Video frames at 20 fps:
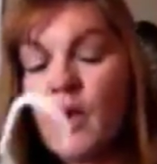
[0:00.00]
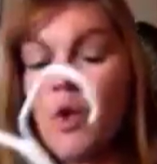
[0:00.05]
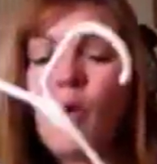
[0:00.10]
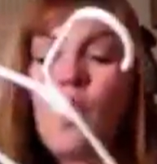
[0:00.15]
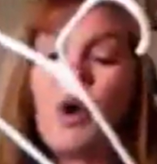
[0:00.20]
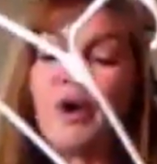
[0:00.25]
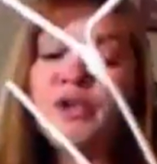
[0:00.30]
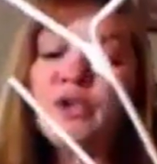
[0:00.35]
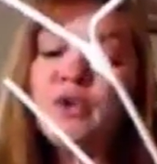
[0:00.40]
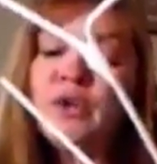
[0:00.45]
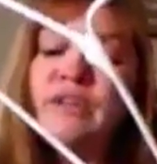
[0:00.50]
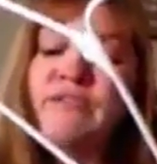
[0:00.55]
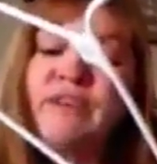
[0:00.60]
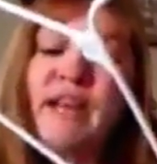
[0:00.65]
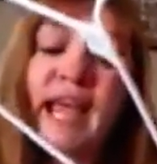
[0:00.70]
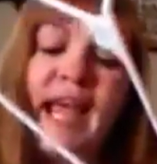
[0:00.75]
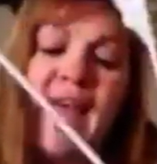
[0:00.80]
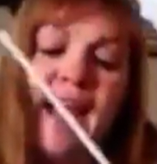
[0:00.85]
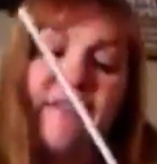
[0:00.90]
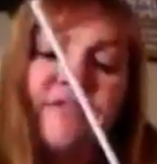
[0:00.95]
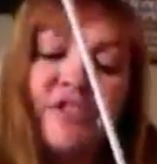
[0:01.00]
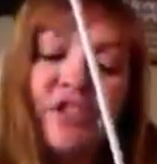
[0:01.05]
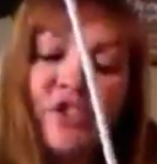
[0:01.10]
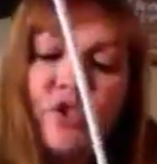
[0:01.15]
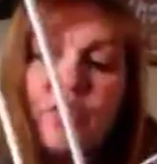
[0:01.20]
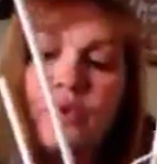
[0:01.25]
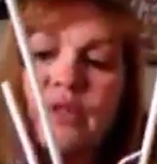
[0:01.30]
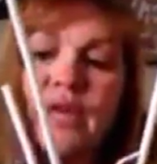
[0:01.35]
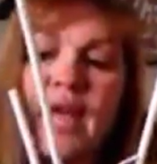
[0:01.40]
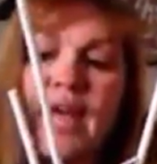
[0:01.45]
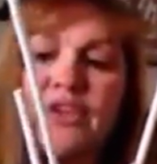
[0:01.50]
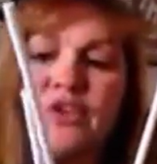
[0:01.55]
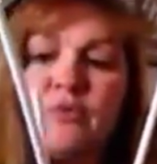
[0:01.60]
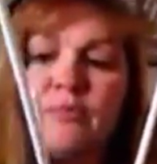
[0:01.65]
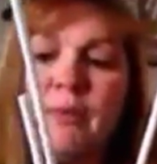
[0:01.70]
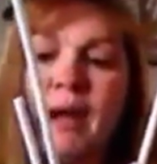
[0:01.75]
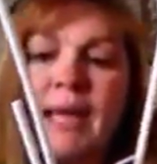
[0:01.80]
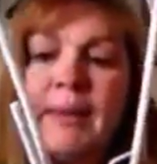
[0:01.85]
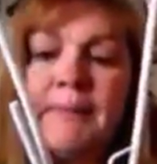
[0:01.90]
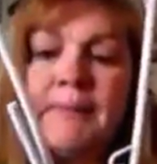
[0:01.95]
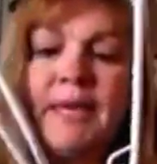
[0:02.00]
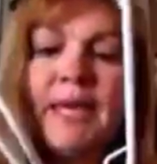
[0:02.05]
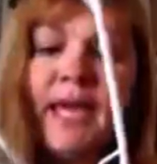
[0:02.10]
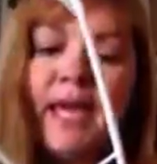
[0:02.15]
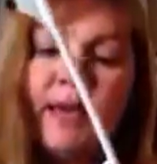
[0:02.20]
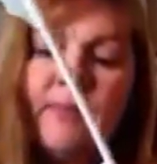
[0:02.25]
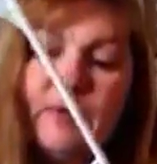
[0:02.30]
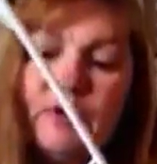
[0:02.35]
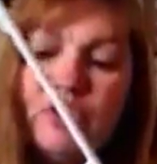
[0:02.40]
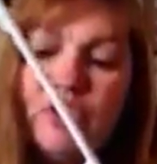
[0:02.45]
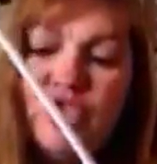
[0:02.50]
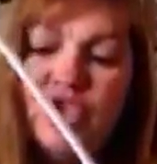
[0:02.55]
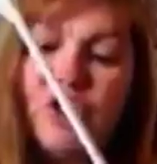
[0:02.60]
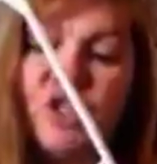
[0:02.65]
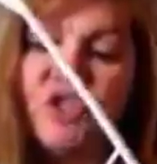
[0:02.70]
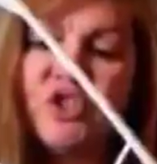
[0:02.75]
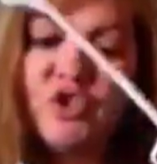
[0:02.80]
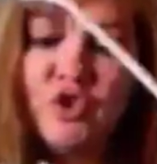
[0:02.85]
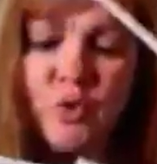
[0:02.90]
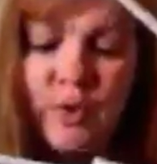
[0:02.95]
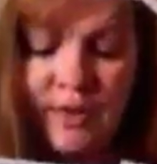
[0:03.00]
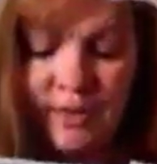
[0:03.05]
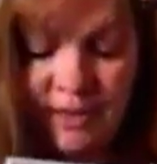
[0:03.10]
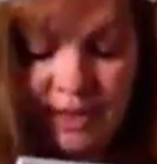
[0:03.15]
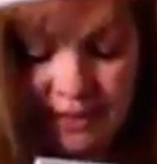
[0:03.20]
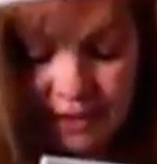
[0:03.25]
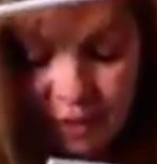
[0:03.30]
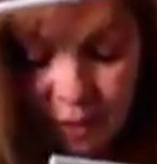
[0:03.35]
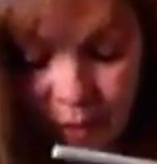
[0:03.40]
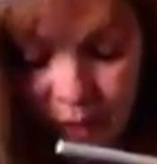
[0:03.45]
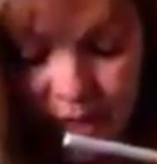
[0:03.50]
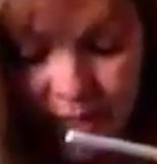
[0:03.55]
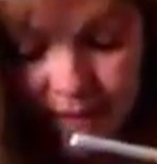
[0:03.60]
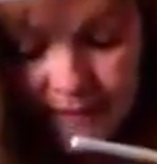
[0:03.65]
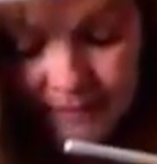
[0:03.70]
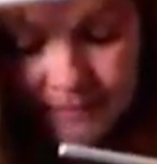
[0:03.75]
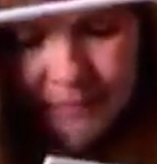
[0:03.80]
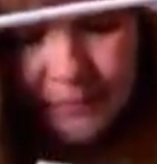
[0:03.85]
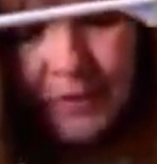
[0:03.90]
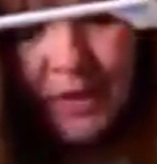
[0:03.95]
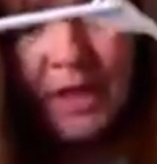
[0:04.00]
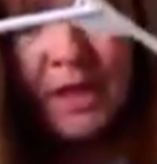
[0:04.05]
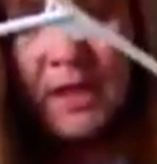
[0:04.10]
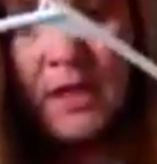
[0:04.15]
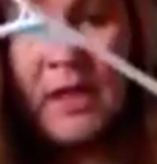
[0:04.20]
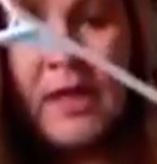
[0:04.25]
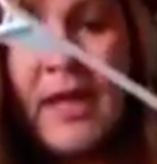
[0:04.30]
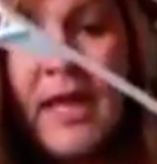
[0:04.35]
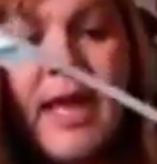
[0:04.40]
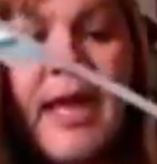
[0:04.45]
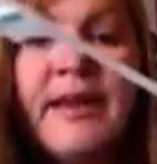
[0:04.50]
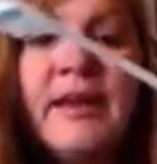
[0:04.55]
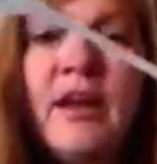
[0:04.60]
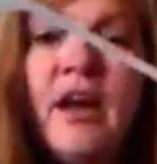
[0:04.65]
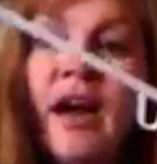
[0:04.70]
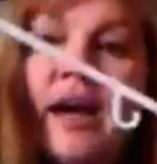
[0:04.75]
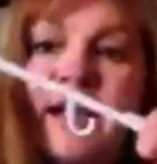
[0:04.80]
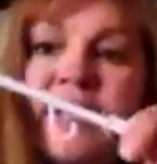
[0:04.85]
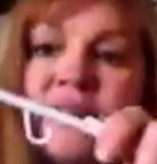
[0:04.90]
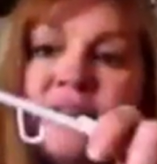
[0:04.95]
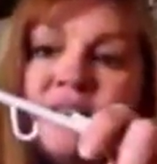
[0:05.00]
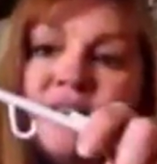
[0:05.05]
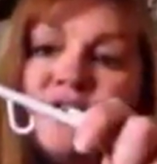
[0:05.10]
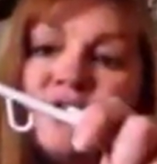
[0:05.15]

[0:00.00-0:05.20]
Or you don't even have to do that. You might be able to just do it this way and cut it.